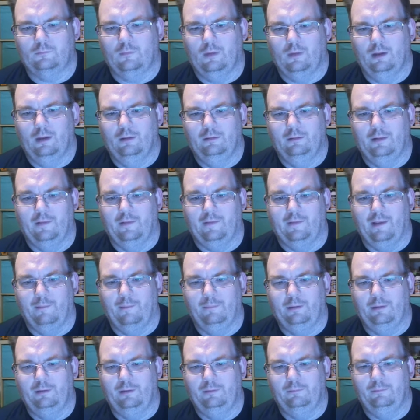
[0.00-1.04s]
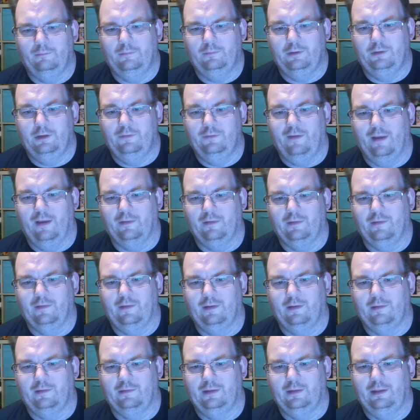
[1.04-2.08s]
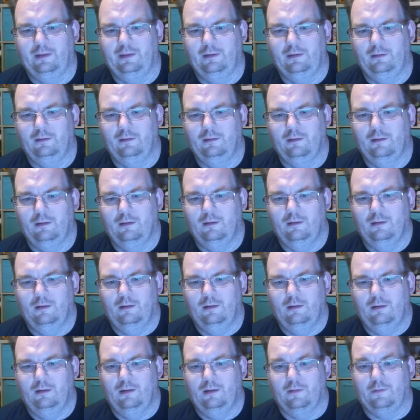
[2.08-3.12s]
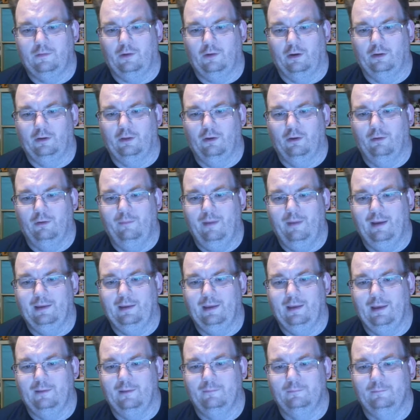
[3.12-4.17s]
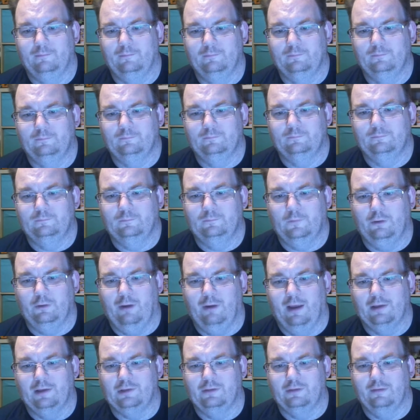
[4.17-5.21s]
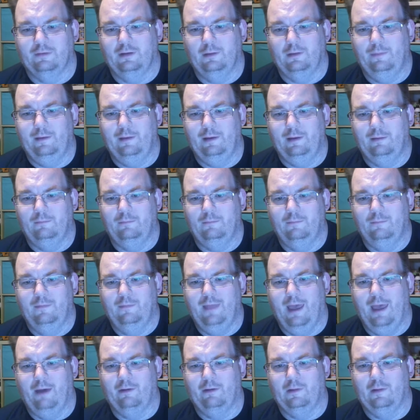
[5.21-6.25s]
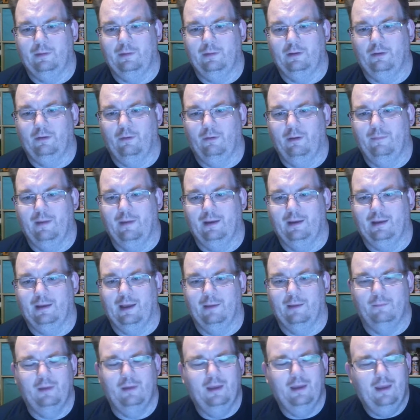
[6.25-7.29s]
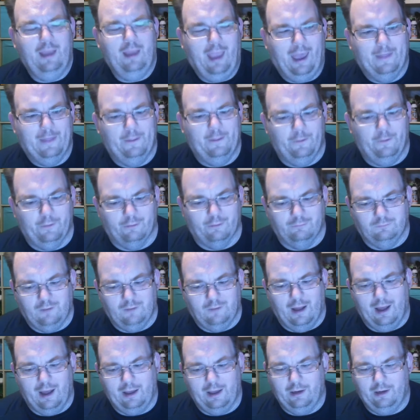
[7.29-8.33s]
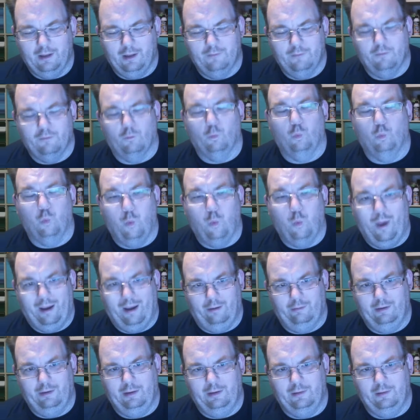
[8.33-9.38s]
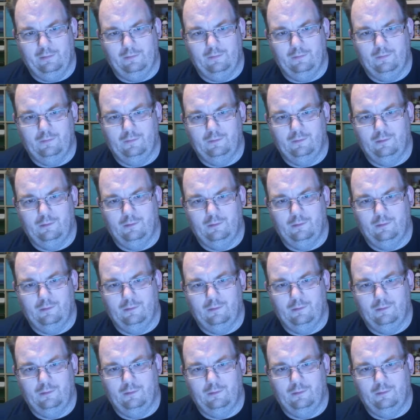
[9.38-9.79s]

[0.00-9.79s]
December 2016, it started going back up. Crashed a little bit. Now it's been going back up. And there's a lot of awareness